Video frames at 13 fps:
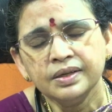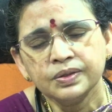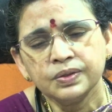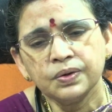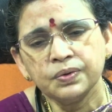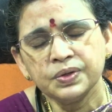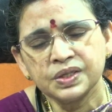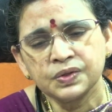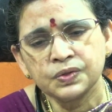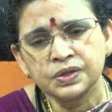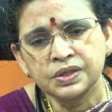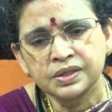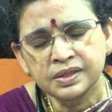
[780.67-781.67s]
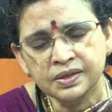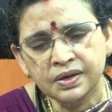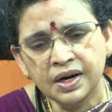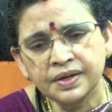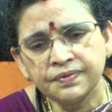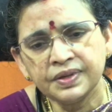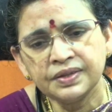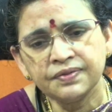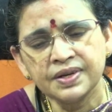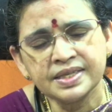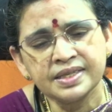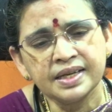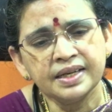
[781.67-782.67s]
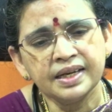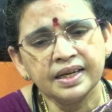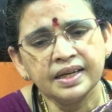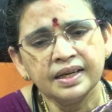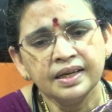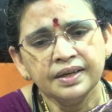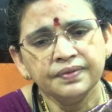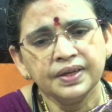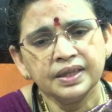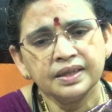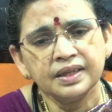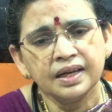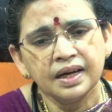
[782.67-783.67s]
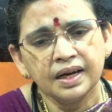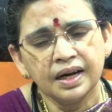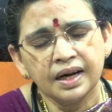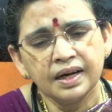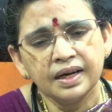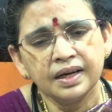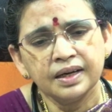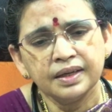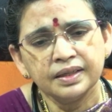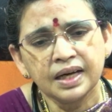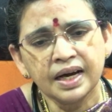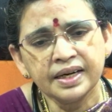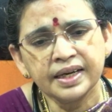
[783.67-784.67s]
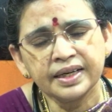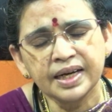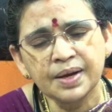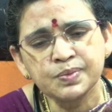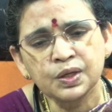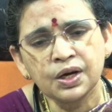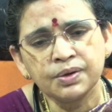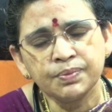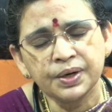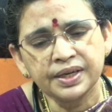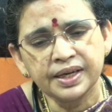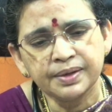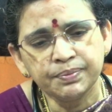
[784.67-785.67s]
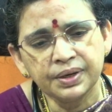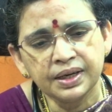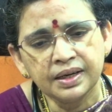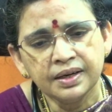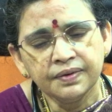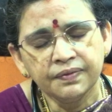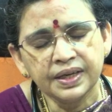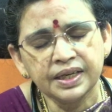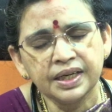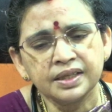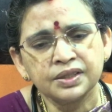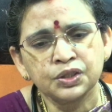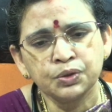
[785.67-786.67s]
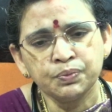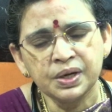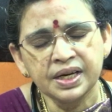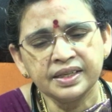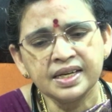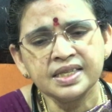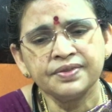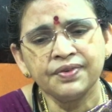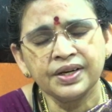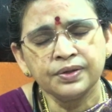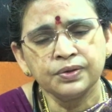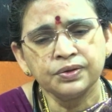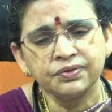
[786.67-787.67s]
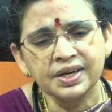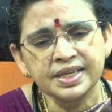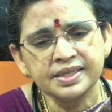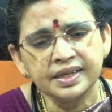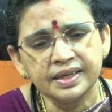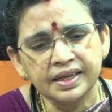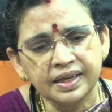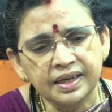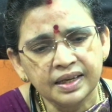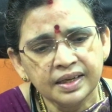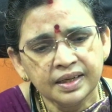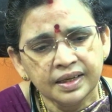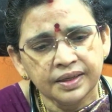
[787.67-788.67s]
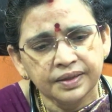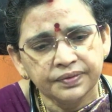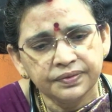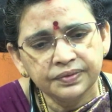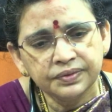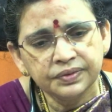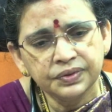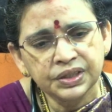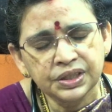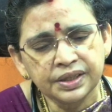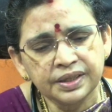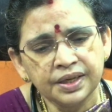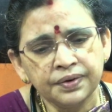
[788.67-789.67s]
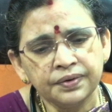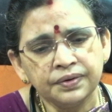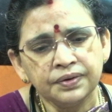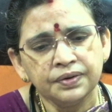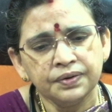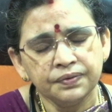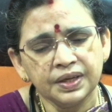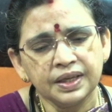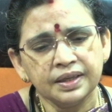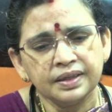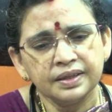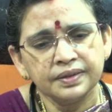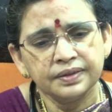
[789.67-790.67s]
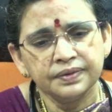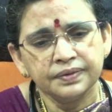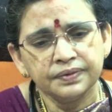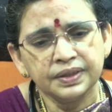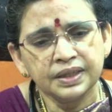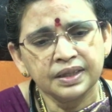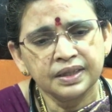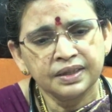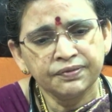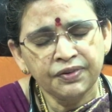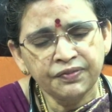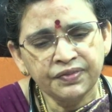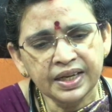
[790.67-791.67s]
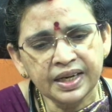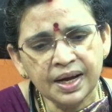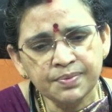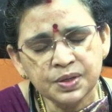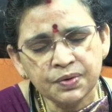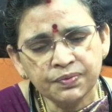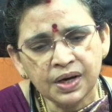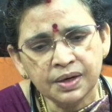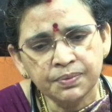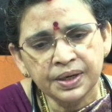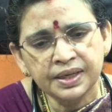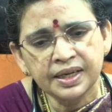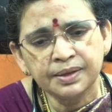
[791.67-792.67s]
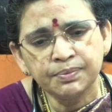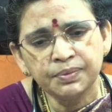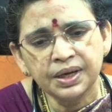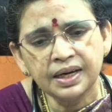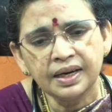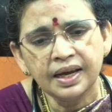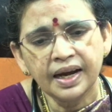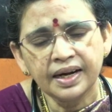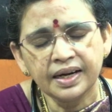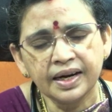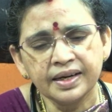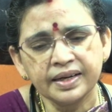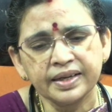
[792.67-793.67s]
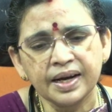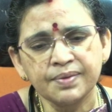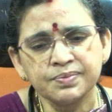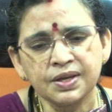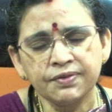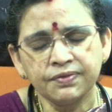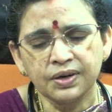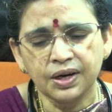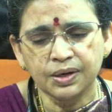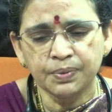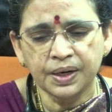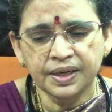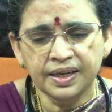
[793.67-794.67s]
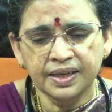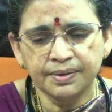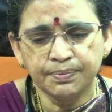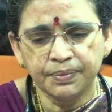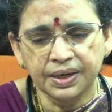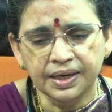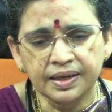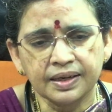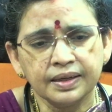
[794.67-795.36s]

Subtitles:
So we start with once a day with 100 grams carbohydrate meal. When it should be intensified to twice a day, we should give a 50 grams of carbohydrate meal and 100 grams of carbohydrate meal.